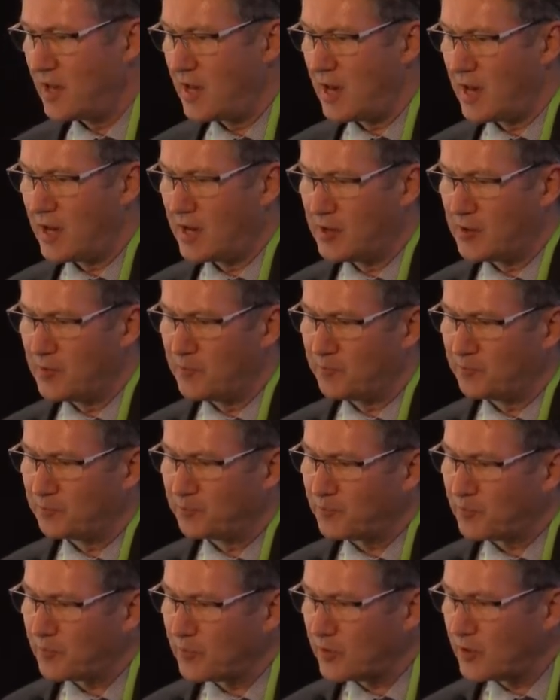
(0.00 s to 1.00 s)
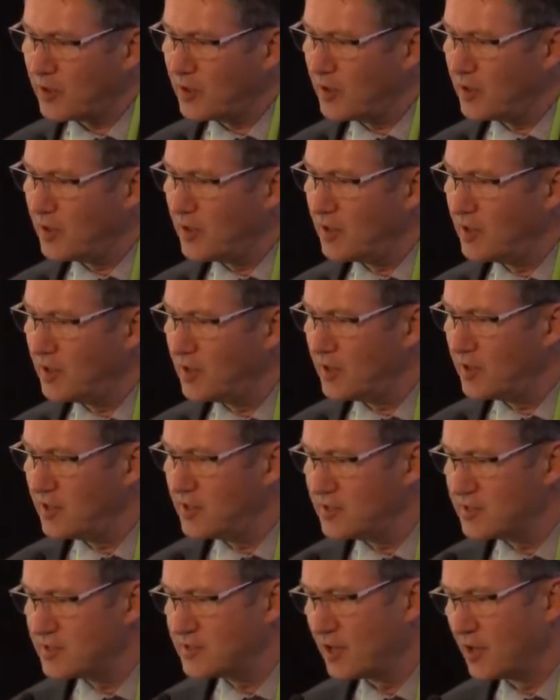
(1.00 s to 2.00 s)
Um,
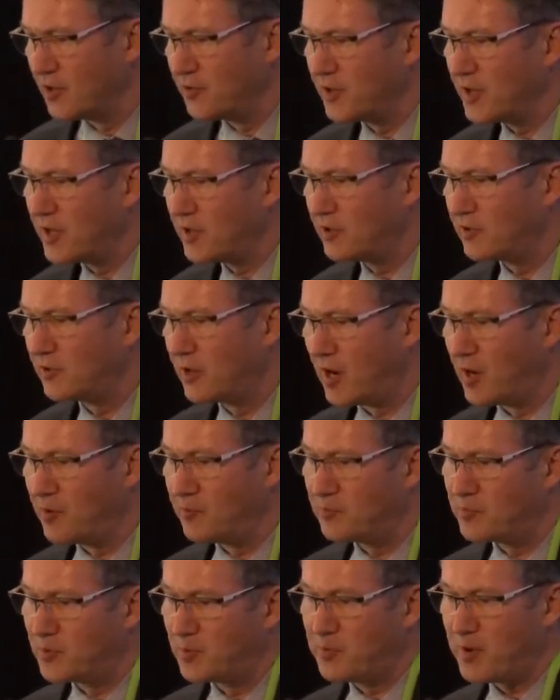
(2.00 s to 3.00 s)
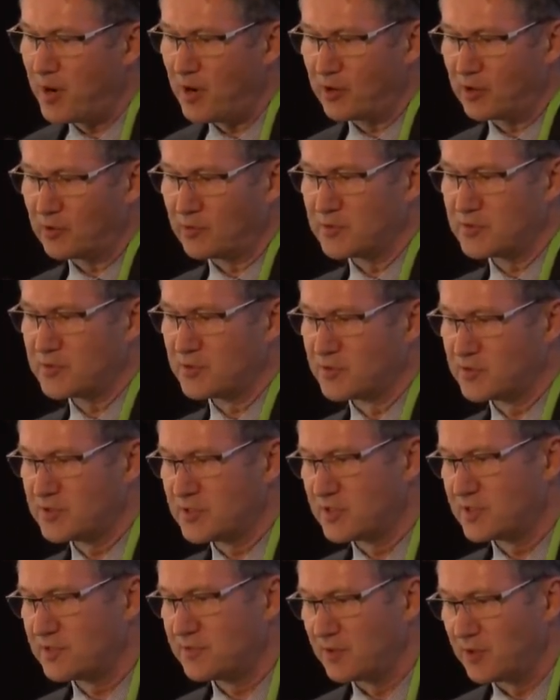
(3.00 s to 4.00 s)
so they're um, preparing
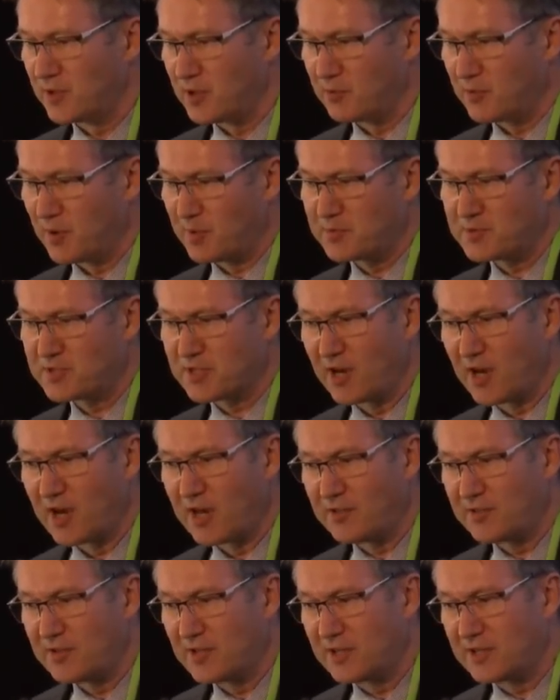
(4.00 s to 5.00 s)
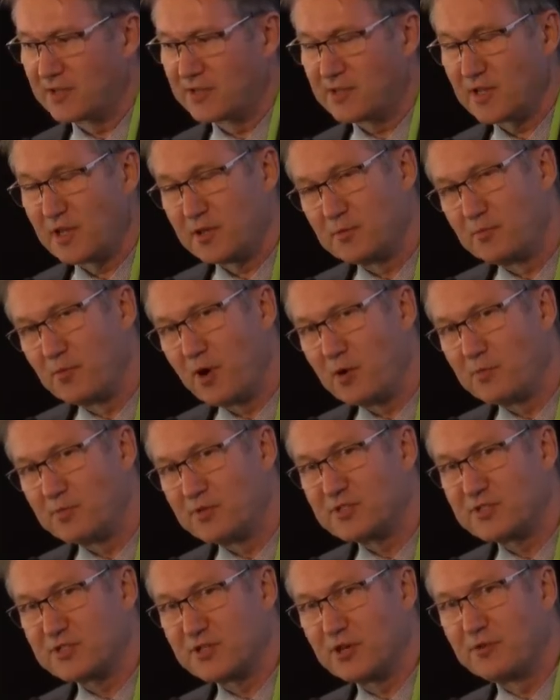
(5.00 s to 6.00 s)
resources for their website. They're at the
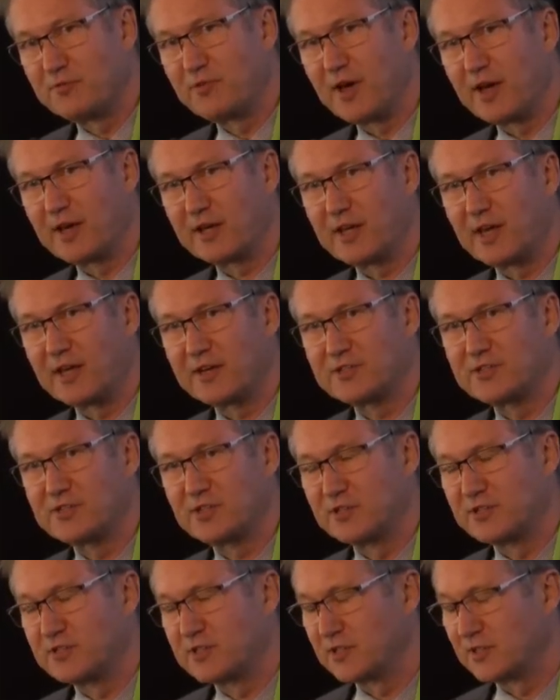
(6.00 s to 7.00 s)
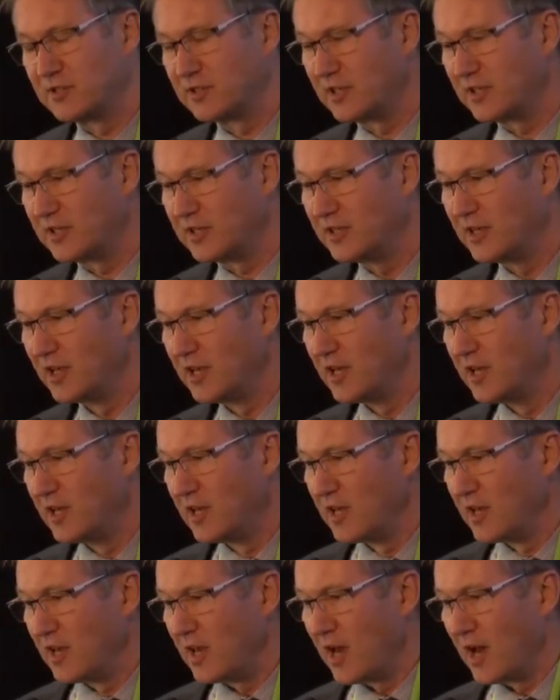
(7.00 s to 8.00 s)
moment surveying attitudes in the
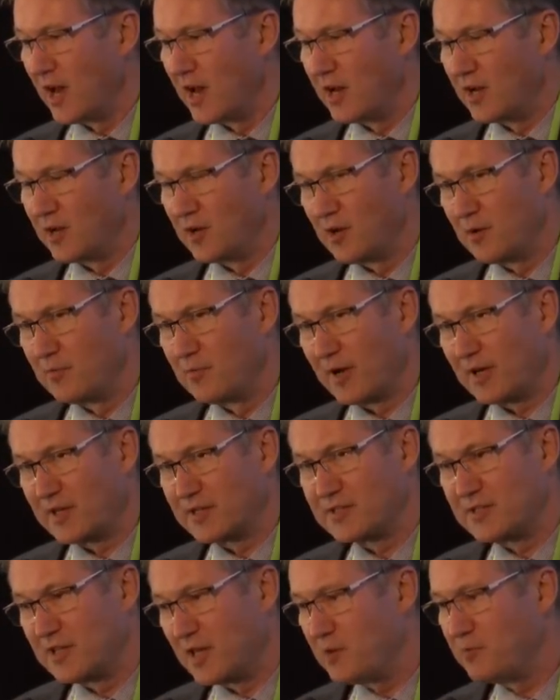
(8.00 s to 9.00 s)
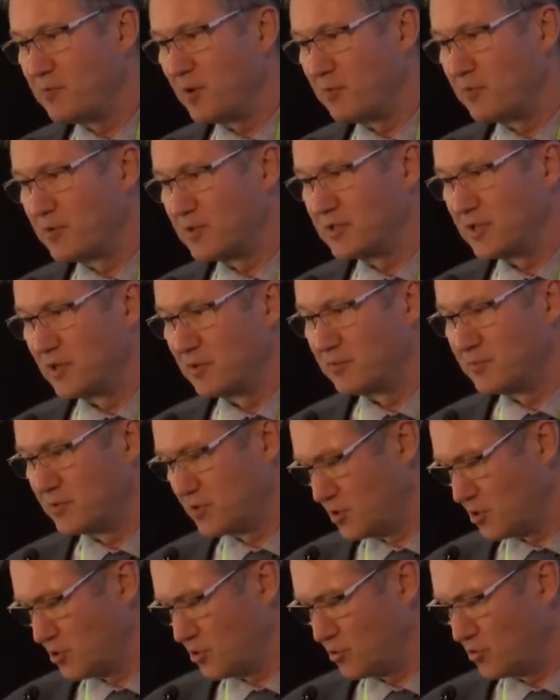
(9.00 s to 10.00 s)
uh, amongst their membership
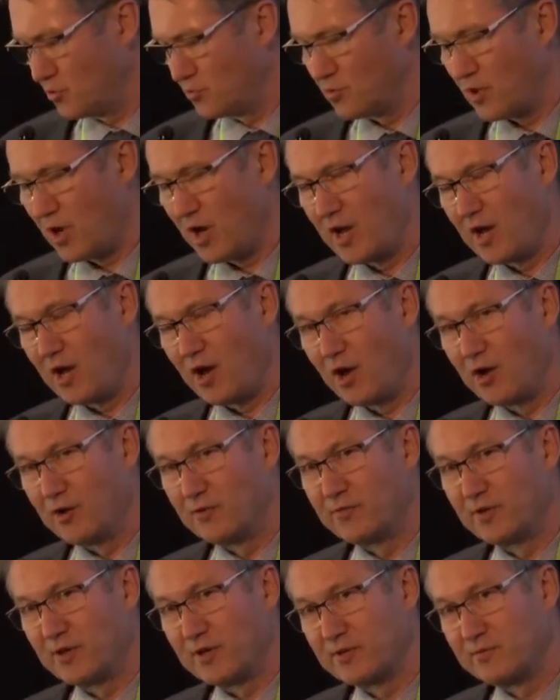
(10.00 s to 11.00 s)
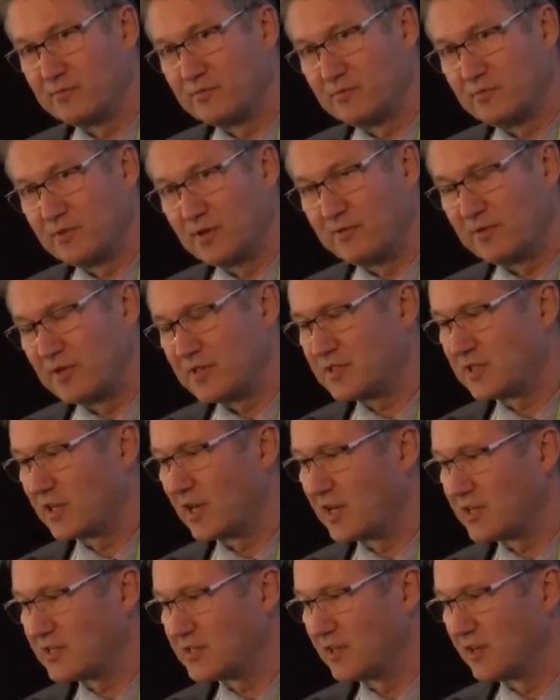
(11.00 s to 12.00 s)
to uh, over
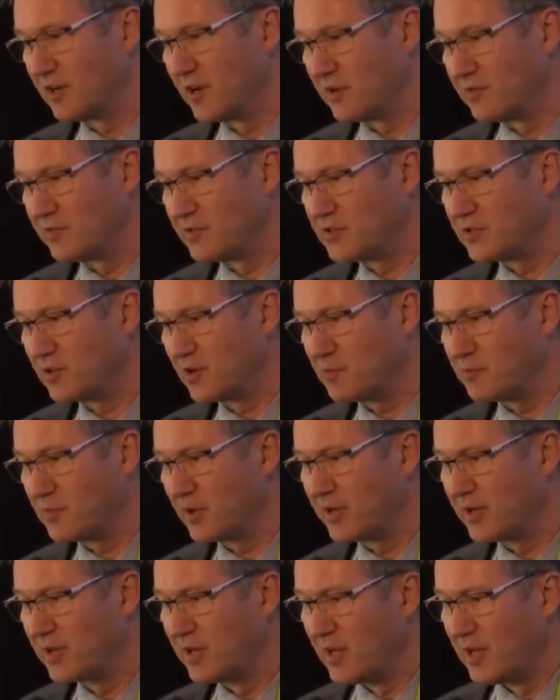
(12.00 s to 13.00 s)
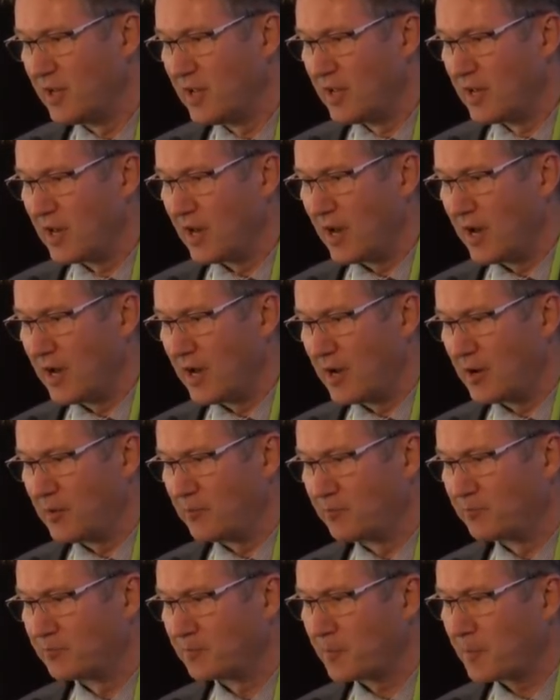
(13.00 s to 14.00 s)
investigation and over treatment,
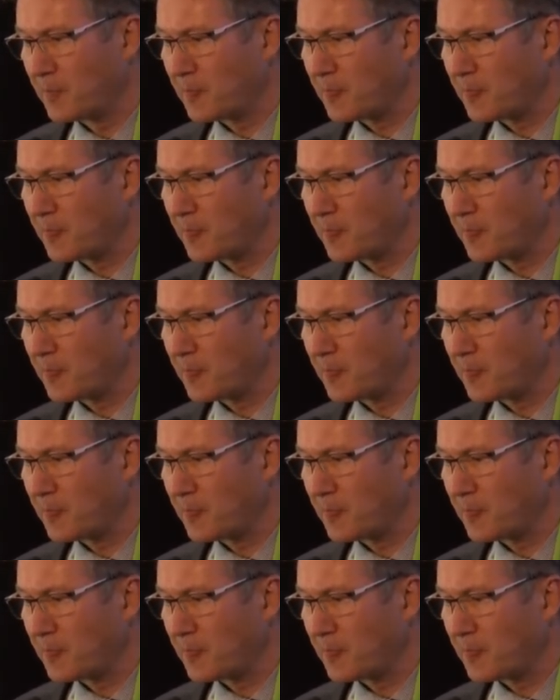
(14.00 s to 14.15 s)
um,